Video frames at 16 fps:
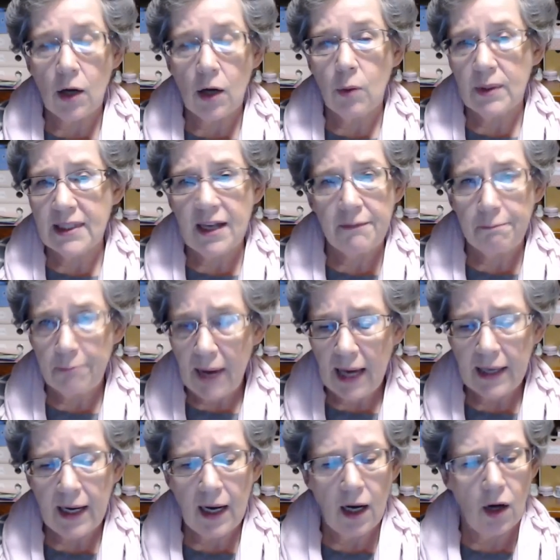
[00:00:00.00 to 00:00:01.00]
I always have
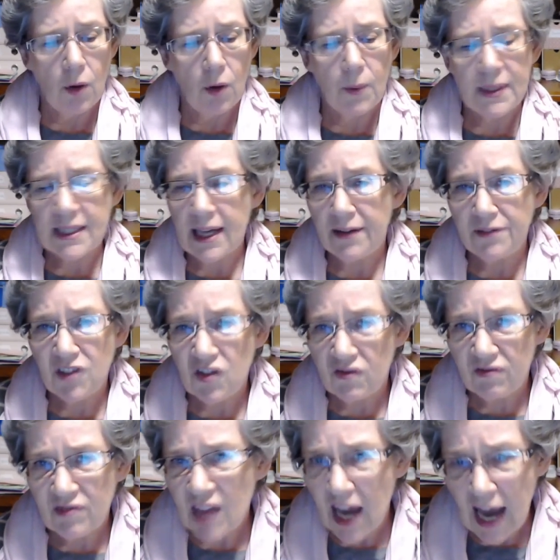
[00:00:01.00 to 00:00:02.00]
butter, I always have
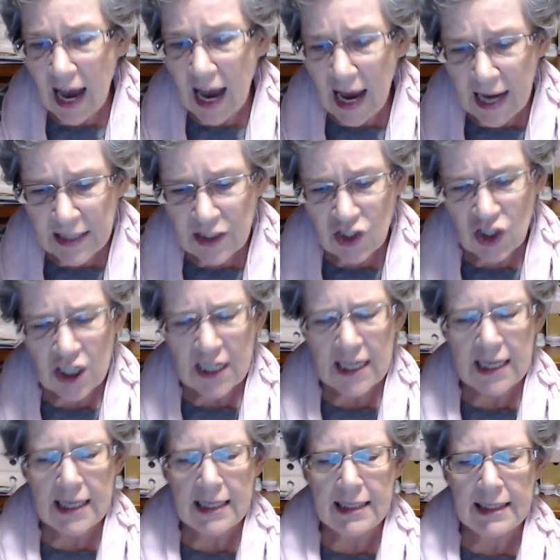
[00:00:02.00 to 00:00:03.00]
hard
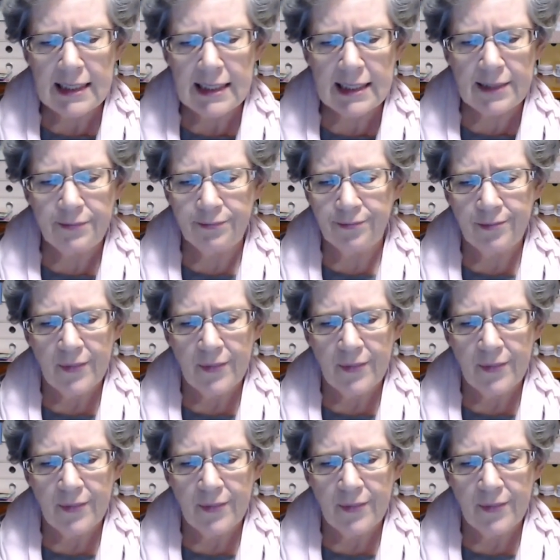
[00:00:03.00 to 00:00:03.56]
cheese.